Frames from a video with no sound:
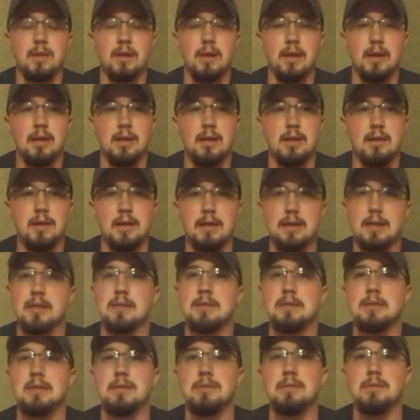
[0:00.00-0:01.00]
And that
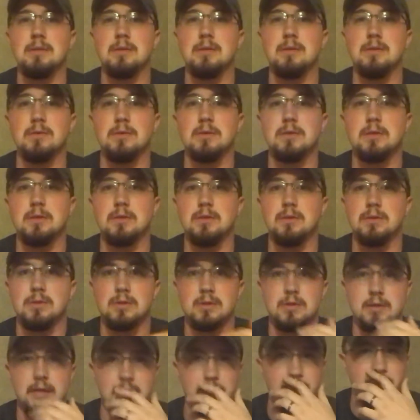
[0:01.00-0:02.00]
gets them used to it.
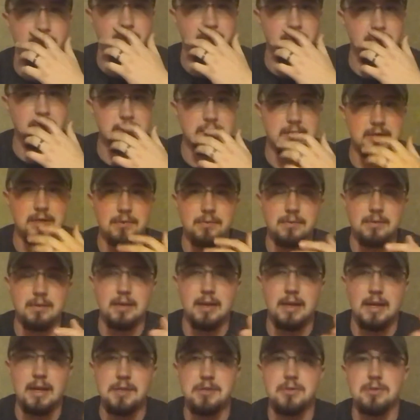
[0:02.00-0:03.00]
So that way when something
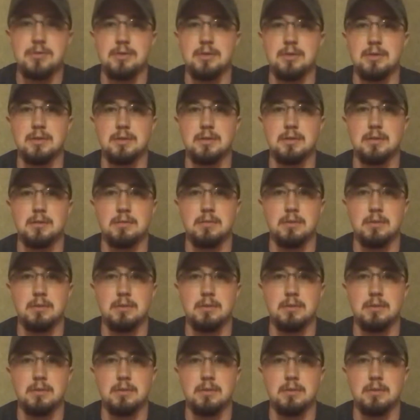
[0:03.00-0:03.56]
actually is,